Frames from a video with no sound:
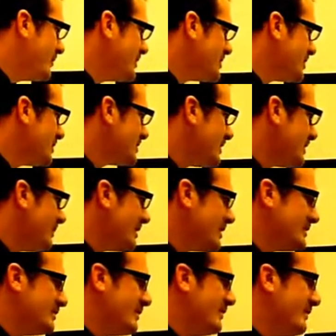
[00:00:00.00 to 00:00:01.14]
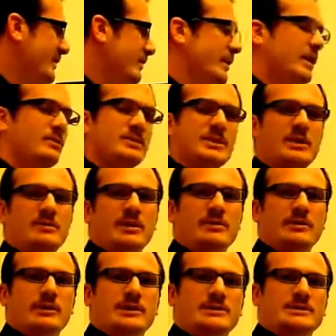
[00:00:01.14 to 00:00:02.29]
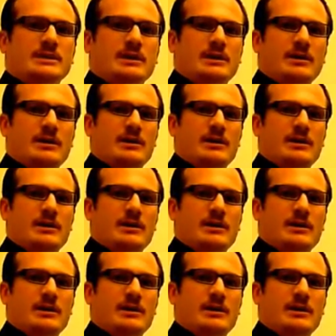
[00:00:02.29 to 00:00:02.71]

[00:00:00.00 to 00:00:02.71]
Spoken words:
we chose that because we figured that was going to be realistically